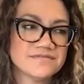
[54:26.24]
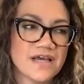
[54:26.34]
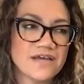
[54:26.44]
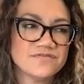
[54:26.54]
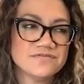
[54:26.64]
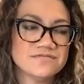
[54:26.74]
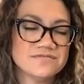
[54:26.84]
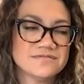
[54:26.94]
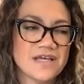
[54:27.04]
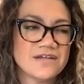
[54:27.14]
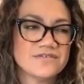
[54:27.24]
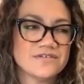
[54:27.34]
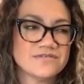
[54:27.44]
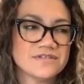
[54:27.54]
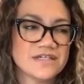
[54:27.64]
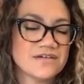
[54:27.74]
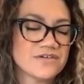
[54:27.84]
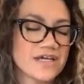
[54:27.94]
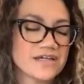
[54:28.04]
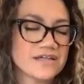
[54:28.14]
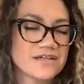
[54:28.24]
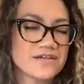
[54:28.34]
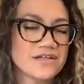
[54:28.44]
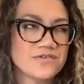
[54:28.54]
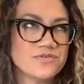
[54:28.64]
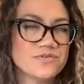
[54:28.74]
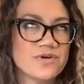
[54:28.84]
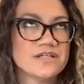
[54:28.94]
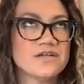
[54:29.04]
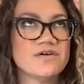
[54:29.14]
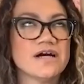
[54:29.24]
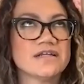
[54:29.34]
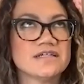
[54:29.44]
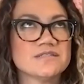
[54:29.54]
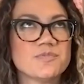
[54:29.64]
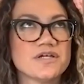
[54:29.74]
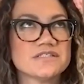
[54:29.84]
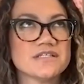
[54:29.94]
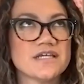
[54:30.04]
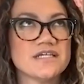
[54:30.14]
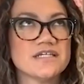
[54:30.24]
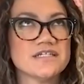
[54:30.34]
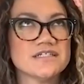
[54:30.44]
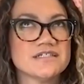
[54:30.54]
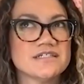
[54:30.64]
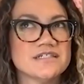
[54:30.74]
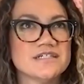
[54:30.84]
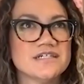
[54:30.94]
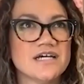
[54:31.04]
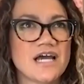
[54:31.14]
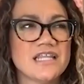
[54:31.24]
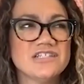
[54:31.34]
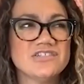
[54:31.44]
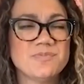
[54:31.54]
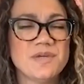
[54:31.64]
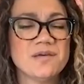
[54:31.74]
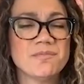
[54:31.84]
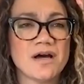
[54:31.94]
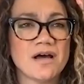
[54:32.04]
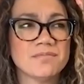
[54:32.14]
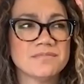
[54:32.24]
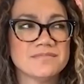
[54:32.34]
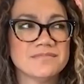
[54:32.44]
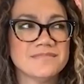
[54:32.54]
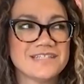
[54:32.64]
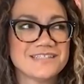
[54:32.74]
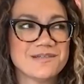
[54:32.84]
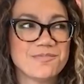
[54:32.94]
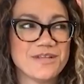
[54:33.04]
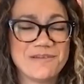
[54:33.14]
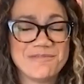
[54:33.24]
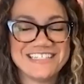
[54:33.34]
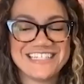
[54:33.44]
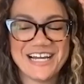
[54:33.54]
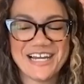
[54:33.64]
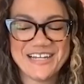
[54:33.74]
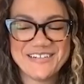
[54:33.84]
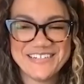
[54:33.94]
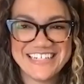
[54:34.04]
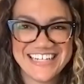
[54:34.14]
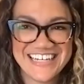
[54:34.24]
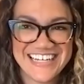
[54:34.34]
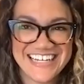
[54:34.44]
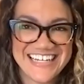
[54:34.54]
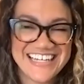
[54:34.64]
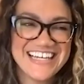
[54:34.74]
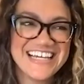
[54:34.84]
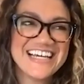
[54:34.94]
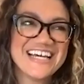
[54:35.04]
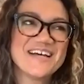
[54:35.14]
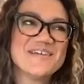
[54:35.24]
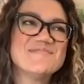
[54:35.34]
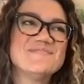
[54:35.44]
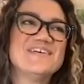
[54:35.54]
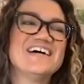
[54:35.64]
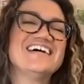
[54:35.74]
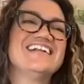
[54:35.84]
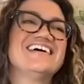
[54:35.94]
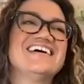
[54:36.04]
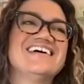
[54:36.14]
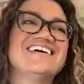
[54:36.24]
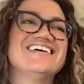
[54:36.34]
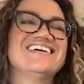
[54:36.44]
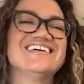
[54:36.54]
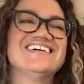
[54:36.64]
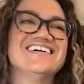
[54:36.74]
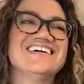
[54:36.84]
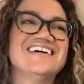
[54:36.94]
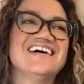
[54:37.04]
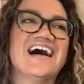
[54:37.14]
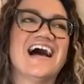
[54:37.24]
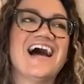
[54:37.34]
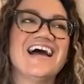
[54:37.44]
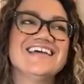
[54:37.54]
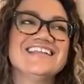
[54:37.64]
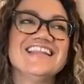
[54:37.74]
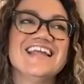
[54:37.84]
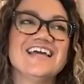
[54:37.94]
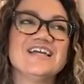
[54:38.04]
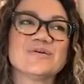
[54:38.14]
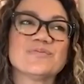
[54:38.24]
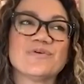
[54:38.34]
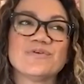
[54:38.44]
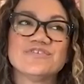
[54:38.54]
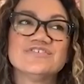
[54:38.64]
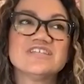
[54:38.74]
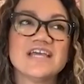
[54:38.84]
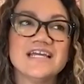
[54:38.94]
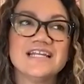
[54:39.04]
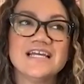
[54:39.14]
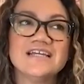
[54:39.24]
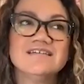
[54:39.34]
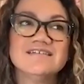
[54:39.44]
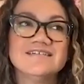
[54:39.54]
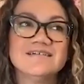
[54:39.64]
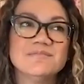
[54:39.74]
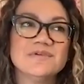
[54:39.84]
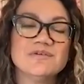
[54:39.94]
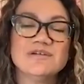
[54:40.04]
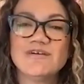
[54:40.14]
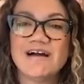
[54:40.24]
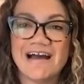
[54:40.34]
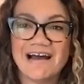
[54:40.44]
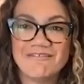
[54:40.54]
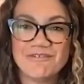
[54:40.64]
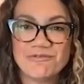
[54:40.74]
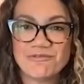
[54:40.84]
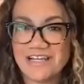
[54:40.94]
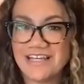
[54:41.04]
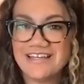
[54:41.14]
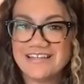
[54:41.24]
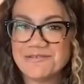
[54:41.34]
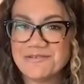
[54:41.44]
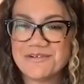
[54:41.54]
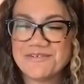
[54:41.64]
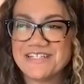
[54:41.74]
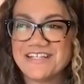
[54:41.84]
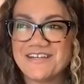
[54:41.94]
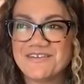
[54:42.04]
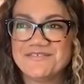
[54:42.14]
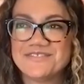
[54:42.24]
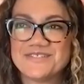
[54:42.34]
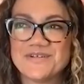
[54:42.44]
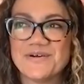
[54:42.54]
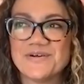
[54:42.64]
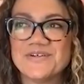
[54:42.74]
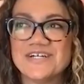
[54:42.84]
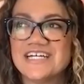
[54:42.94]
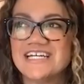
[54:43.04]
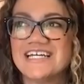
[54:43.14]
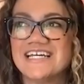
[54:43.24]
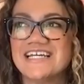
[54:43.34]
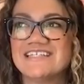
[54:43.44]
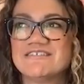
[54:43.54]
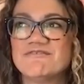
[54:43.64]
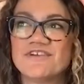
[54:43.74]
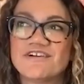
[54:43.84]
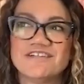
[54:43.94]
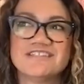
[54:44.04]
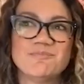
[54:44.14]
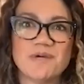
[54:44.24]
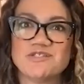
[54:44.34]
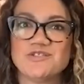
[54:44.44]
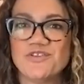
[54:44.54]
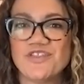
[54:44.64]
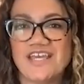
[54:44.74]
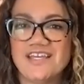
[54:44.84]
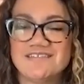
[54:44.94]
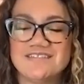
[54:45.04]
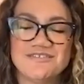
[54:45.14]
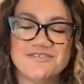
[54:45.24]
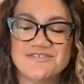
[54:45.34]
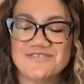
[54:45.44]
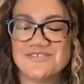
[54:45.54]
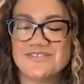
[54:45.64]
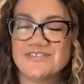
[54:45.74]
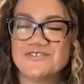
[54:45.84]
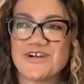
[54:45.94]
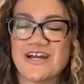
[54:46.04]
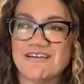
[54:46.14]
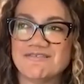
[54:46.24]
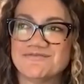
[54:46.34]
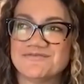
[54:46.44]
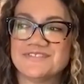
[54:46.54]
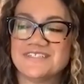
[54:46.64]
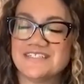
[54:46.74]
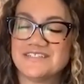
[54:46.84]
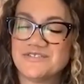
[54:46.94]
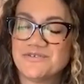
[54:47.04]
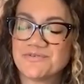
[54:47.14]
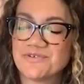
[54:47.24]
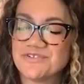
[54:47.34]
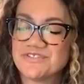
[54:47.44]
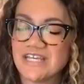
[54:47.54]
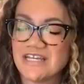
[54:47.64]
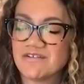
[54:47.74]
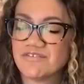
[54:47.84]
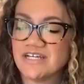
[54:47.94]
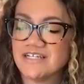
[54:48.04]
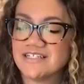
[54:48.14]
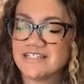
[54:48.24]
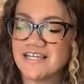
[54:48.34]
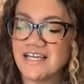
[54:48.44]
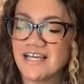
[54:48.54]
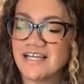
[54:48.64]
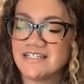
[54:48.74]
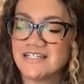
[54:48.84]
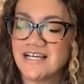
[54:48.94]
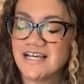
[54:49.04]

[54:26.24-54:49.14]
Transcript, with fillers: I I don't know. I okay, I, I don't quite know how to express like I think just being a mom takes up a lot of my time. but uh, I like roller skating, but we don't have a rink where we live. So it's a very special thing to drive to a roller skating rink. And